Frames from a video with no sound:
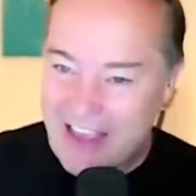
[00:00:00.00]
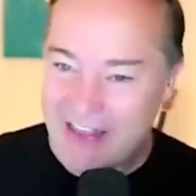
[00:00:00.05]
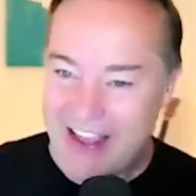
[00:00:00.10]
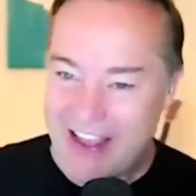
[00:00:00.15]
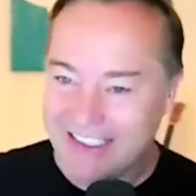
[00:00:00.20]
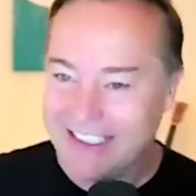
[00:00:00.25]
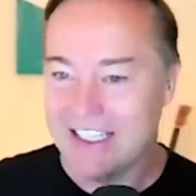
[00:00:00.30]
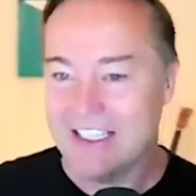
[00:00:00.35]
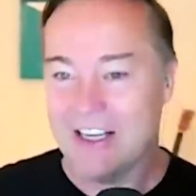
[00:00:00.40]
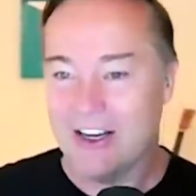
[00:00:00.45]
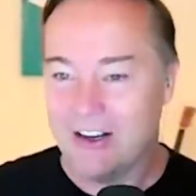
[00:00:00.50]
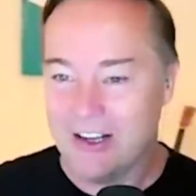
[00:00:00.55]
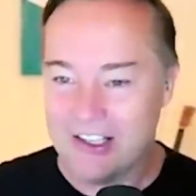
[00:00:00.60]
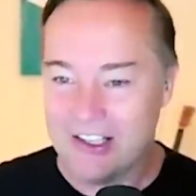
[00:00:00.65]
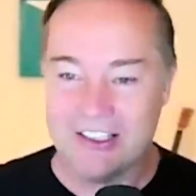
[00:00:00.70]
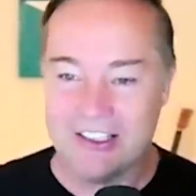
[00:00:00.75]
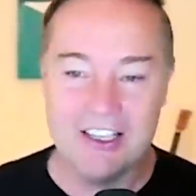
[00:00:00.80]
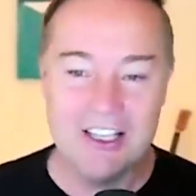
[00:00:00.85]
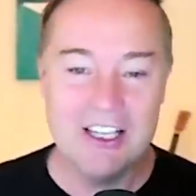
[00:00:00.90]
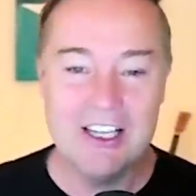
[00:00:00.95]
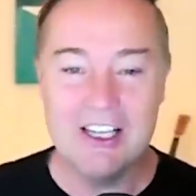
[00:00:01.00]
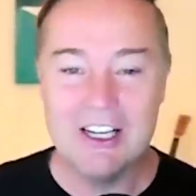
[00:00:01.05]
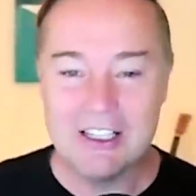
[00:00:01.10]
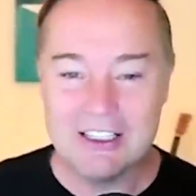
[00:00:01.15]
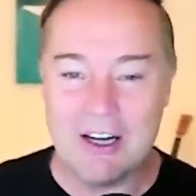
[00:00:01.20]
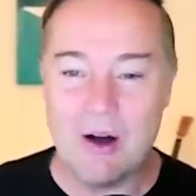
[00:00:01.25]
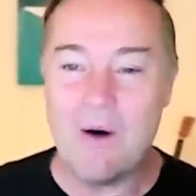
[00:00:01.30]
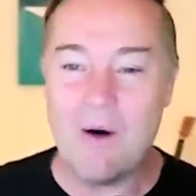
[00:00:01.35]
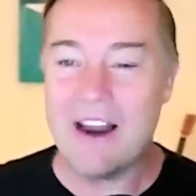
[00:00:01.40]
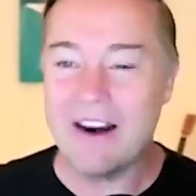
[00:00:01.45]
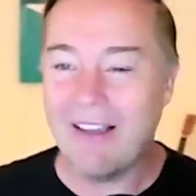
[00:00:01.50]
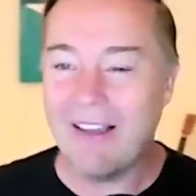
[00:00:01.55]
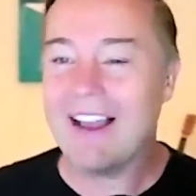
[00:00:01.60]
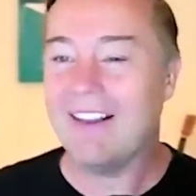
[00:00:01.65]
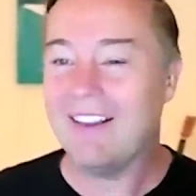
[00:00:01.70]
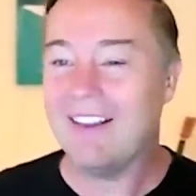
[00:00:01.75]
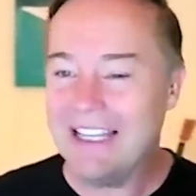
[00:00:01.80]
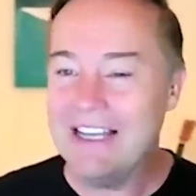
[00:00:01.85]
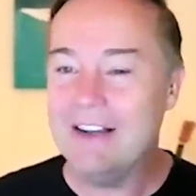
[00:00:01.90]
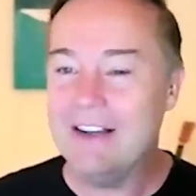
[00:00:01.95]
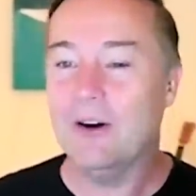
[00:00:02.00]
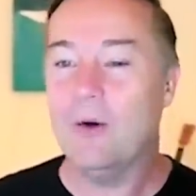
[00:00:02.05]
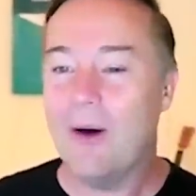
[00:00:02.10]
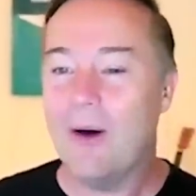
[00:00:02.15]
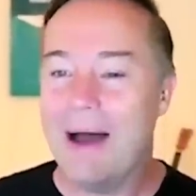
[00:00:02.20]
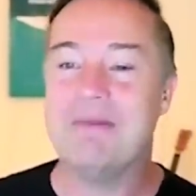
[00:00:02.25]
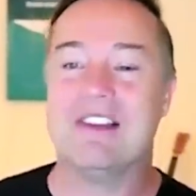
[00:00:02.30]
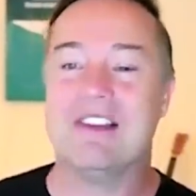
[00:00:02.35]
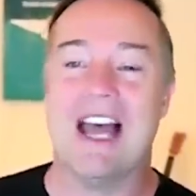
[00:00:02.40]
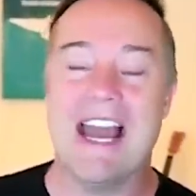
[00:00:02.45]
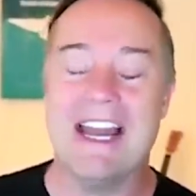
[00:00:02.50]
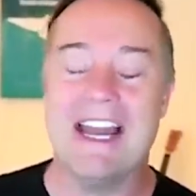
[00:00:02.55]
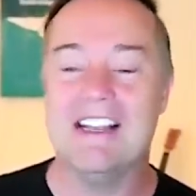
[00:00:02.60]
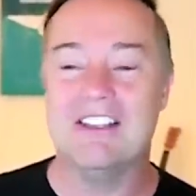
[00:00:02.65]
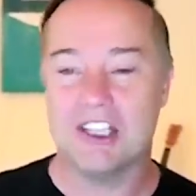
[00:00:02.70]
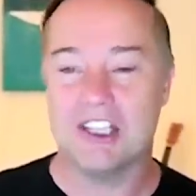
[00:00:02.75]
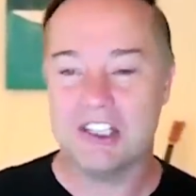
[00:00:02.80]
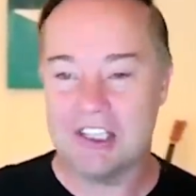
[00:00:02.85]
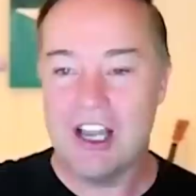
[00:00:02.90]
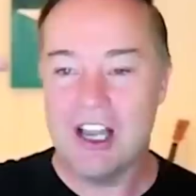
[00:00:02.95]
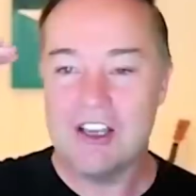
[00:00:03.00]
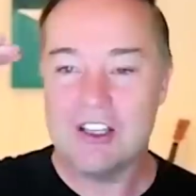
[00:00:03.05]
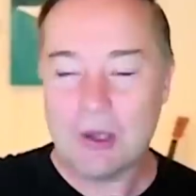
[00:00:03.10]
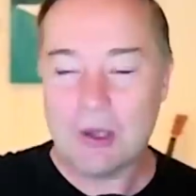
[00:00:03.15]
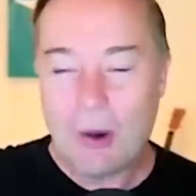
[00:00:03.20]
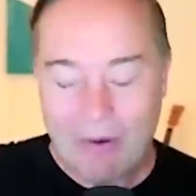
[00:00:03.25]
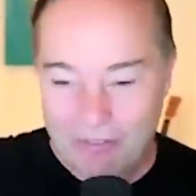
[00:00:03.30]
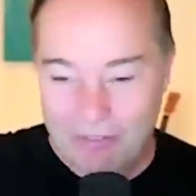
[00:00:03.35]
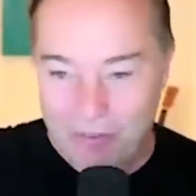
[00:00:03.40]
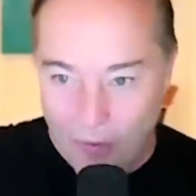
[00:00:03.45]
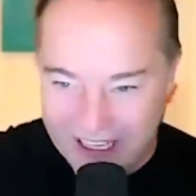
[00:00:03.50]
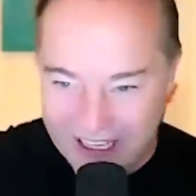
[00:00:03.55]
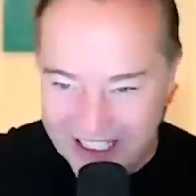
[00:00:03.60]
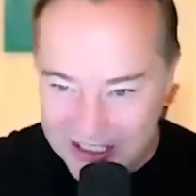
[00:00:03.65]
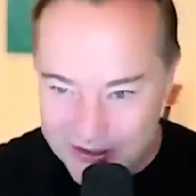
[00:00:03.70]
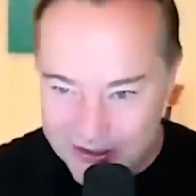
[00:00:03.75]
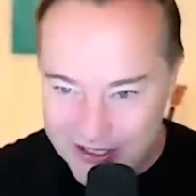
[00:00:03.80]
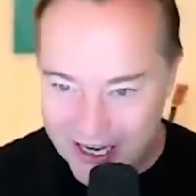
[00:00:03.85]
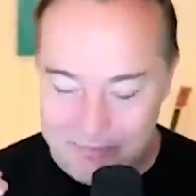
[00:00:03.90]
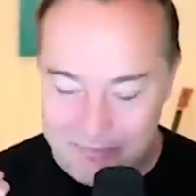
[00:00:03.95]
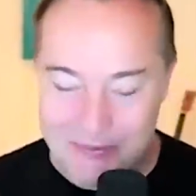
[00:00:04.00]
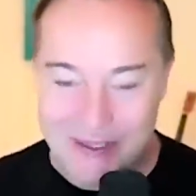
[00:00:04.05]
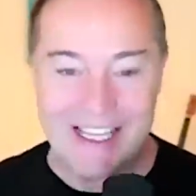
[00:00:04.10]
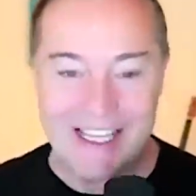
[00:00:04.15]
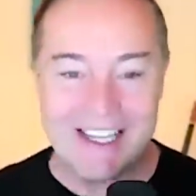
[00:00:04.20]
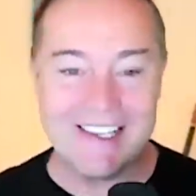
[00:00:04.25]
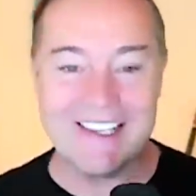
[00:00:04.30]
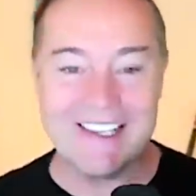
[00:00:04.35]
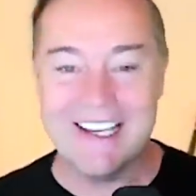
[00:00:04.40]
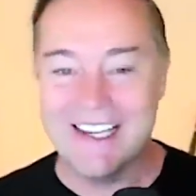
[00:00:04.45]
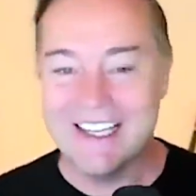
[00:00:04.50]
thing to do, is to go on like a legal website and just start 42 companies,